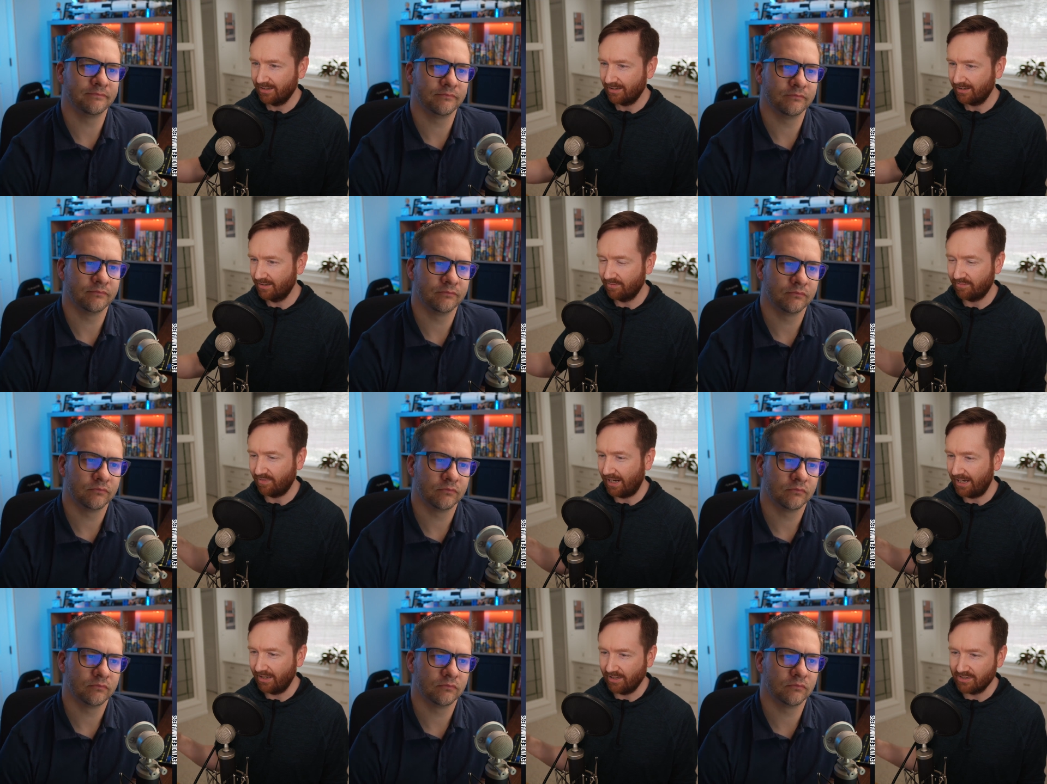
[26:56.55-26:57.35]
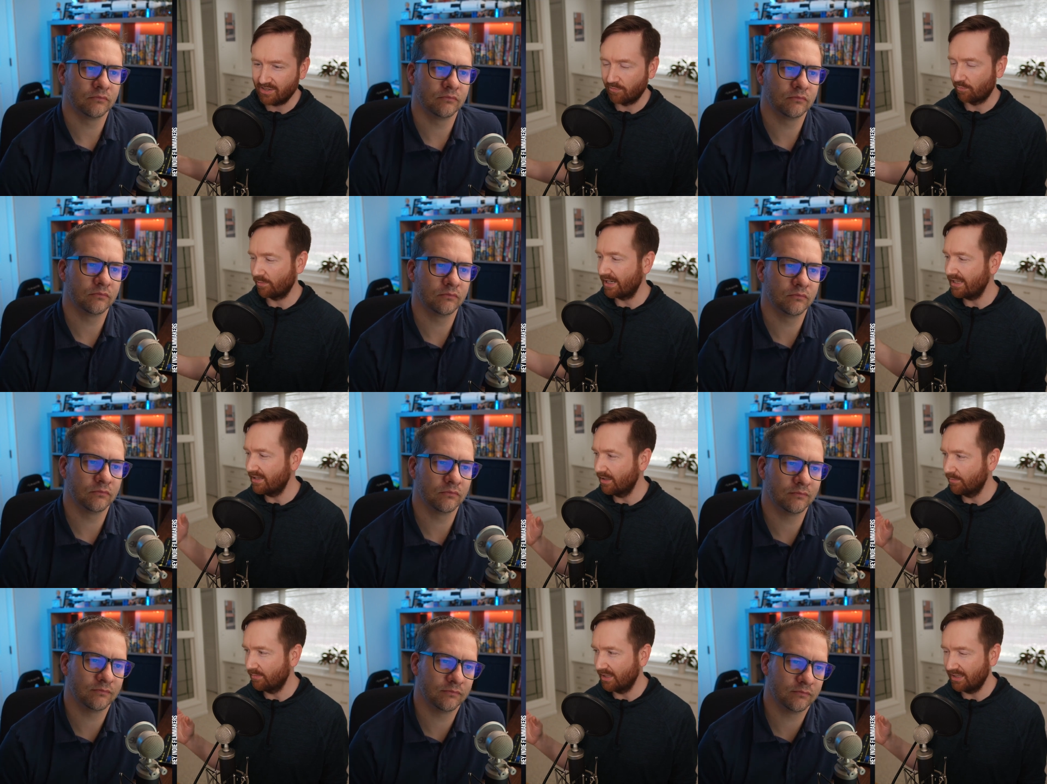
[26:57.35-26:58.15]
Speaker 1: the files and
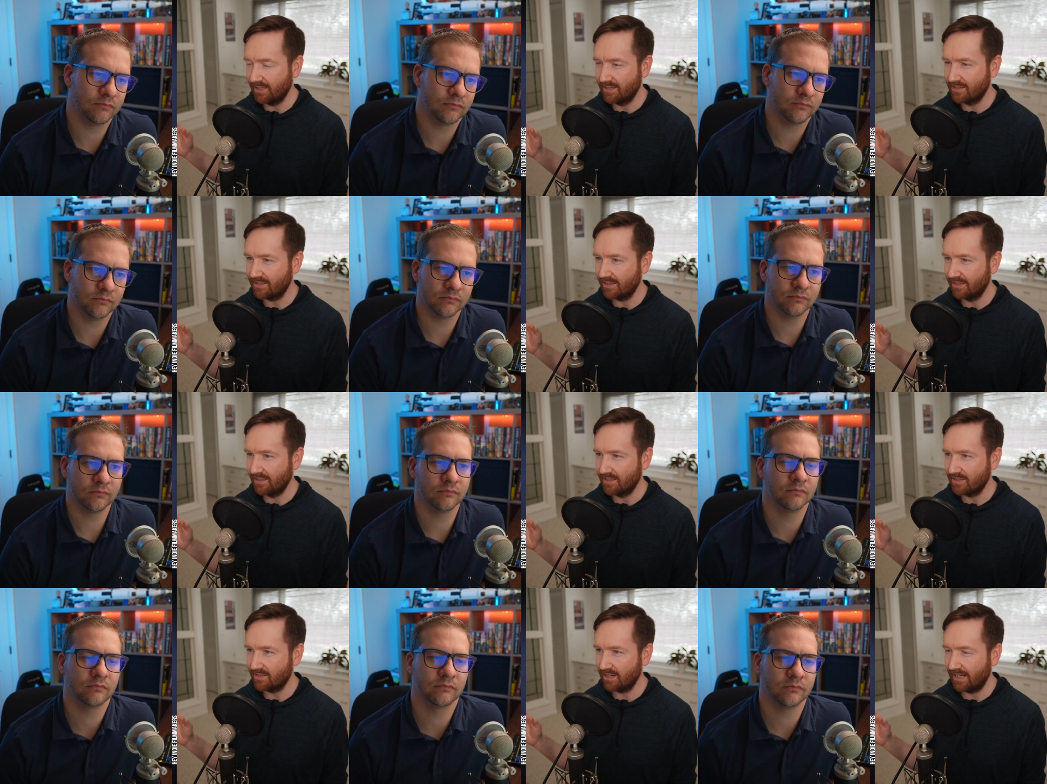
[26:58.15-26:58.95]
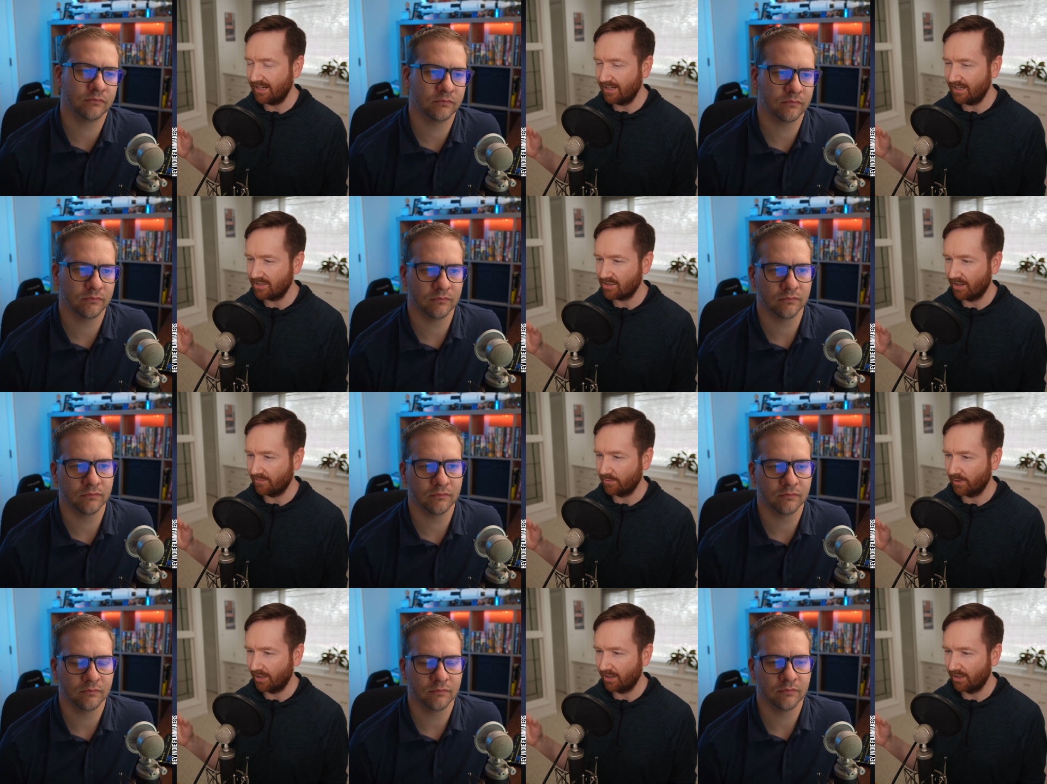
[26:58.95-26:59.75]
read them in his in his editing
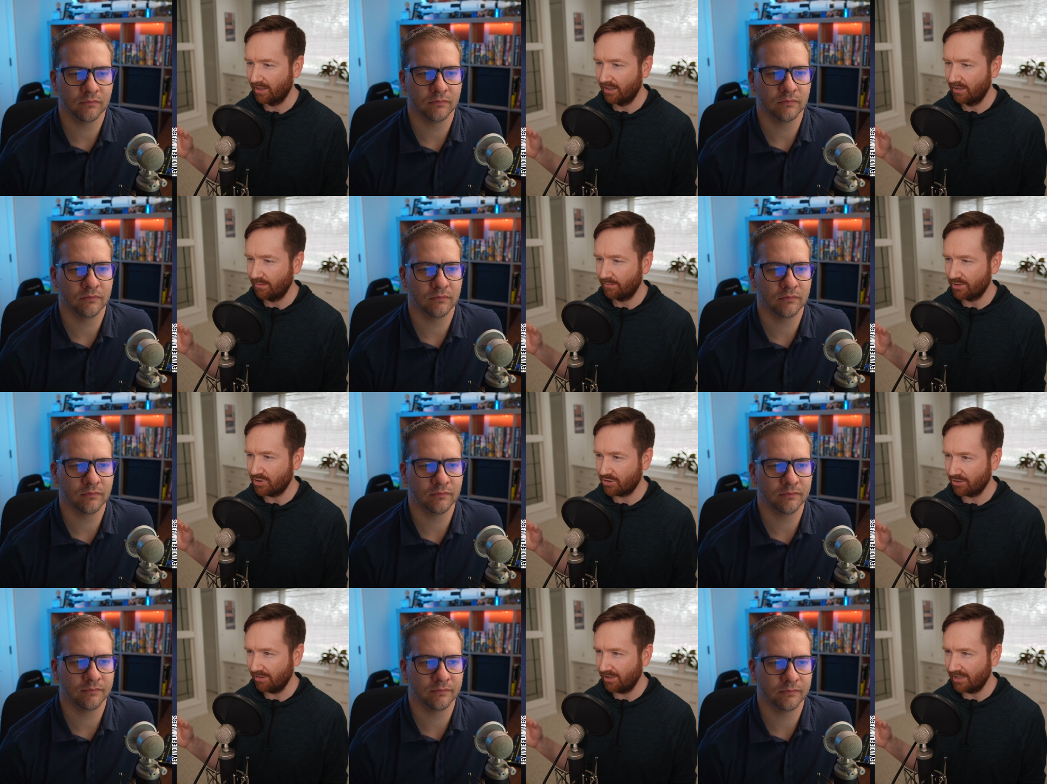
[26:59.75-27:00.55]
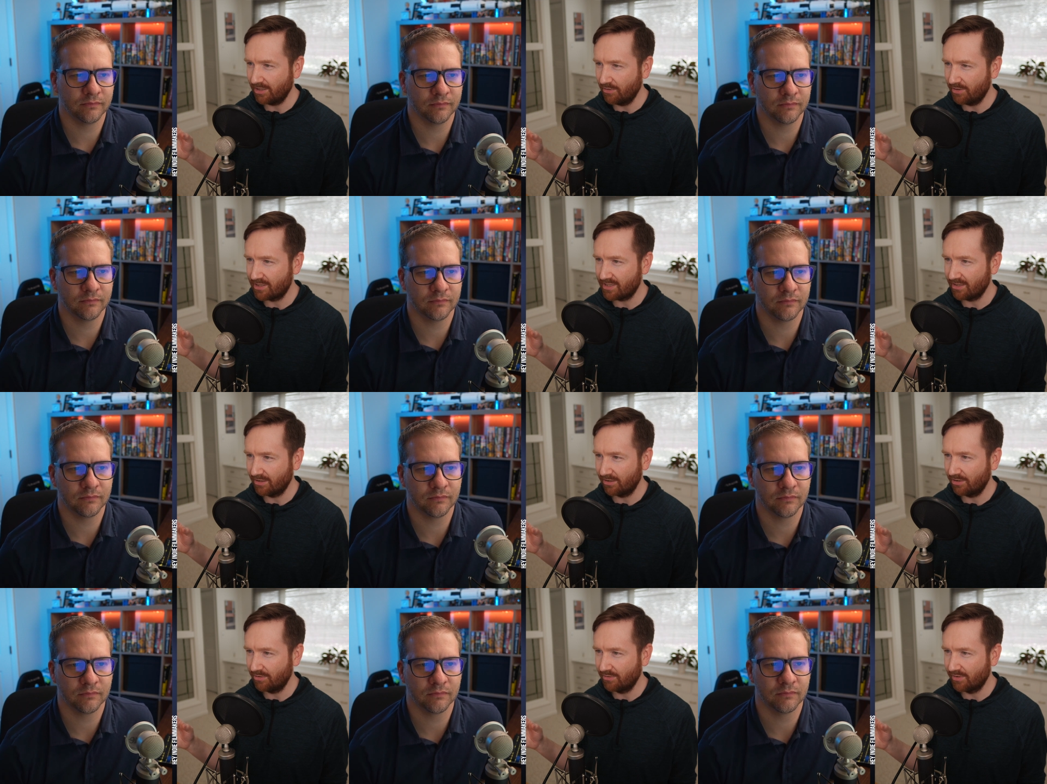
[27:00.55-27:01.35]
software. But surely you could
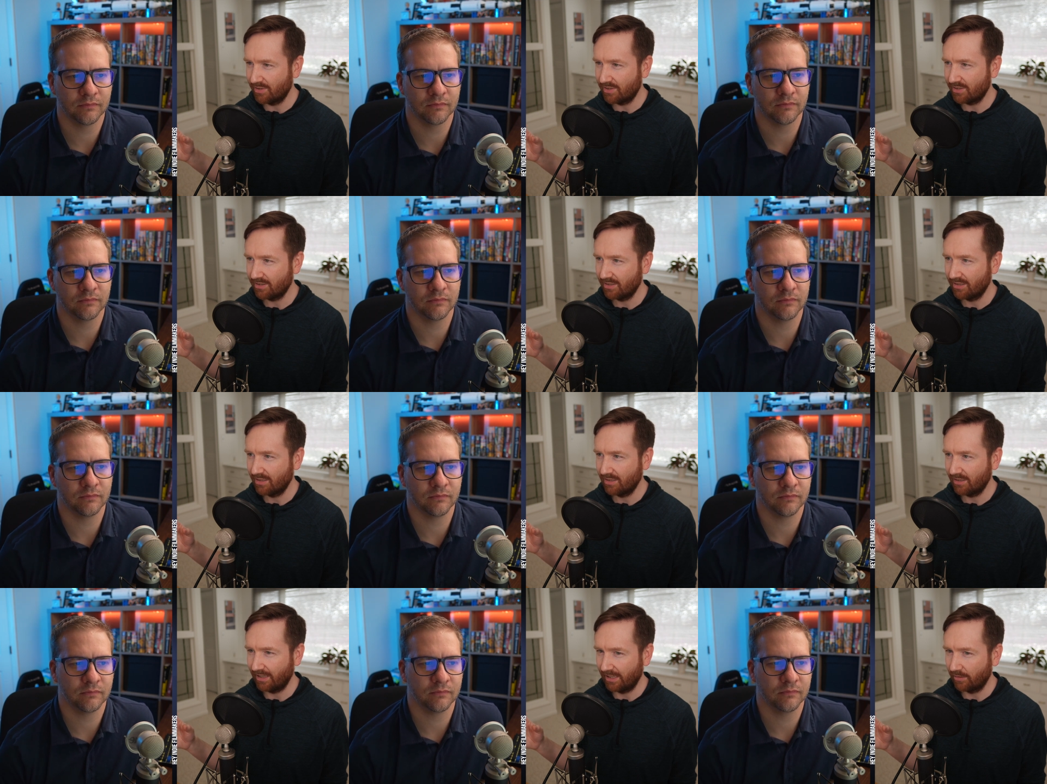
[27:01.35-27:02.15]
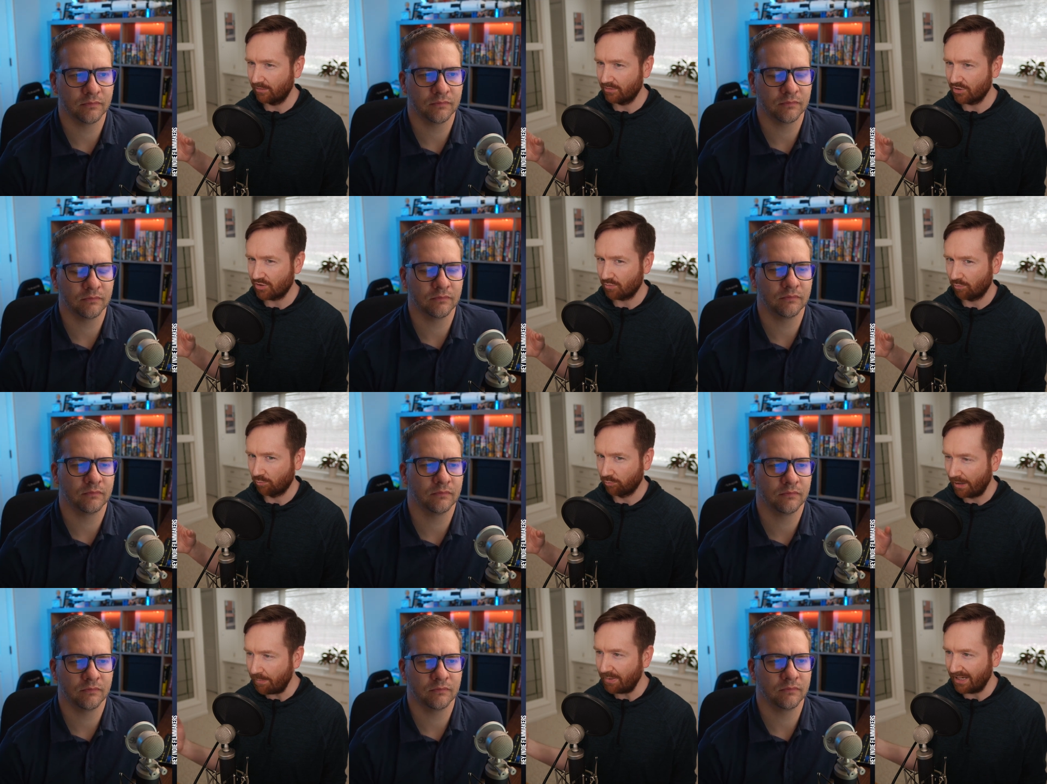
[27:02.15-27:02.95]
still use like just
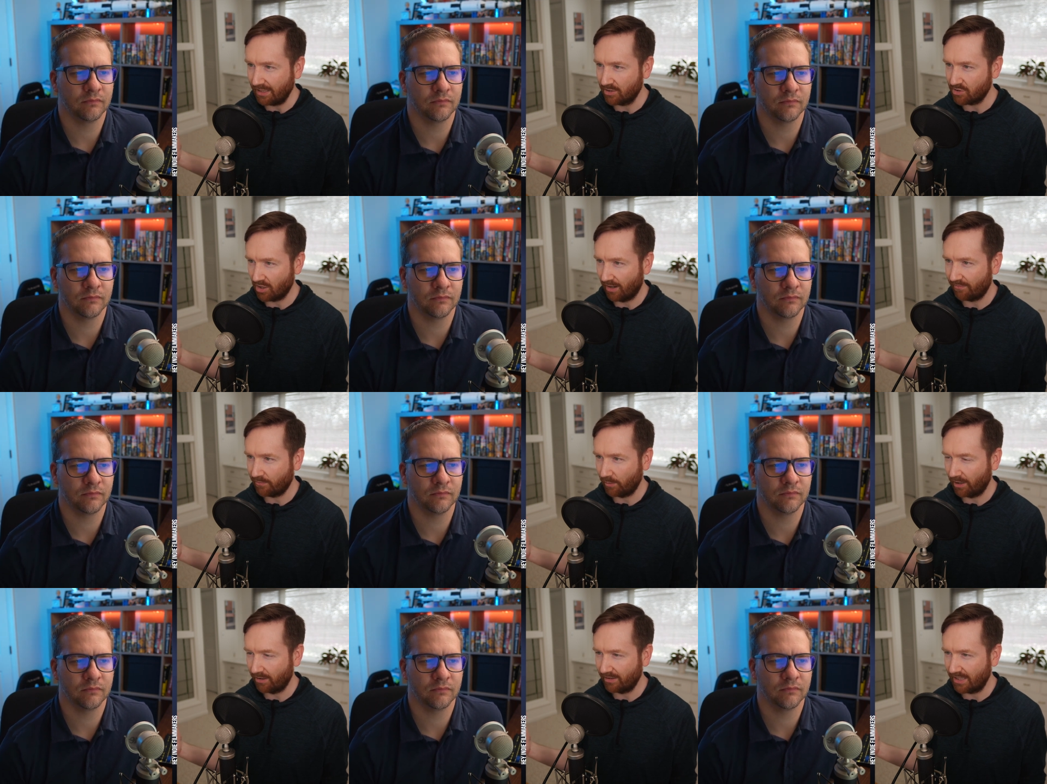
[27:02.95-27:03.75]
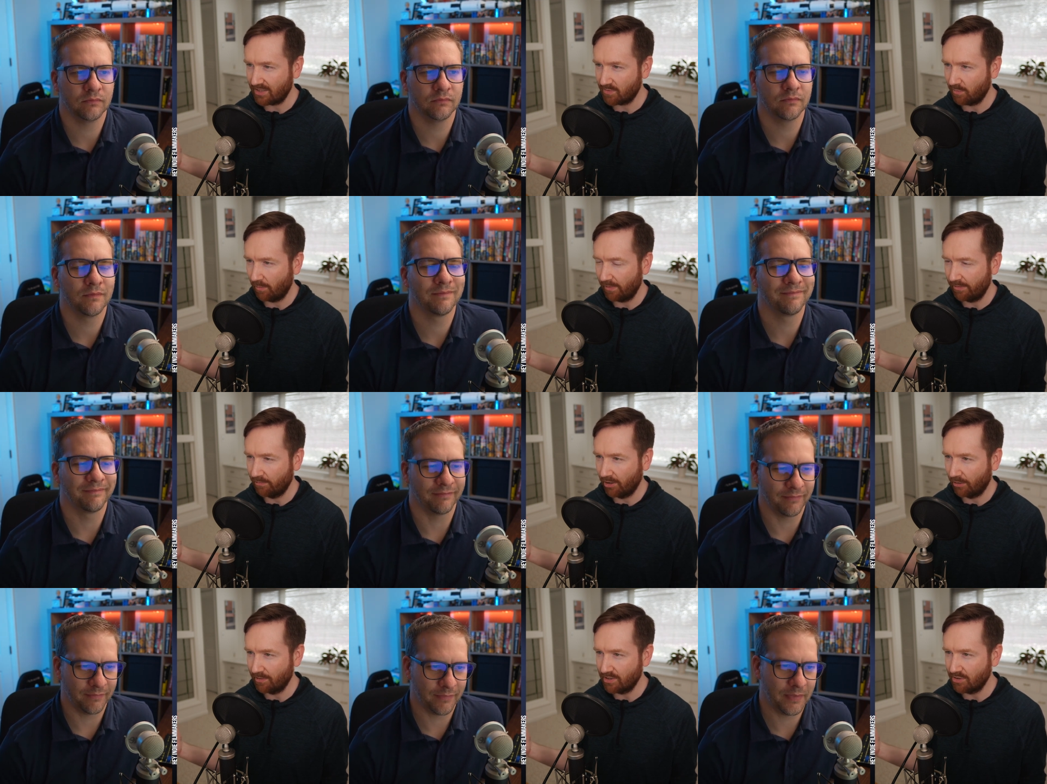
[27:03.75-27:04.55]
ripping software. That's what we
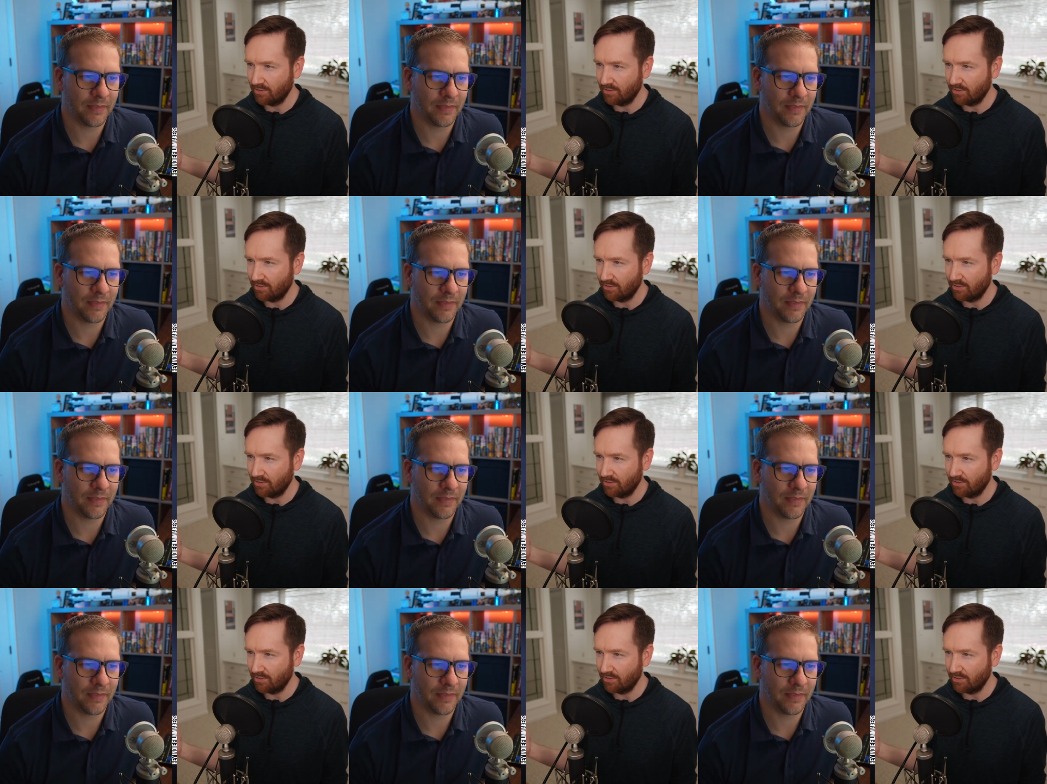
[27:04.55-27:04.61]
would always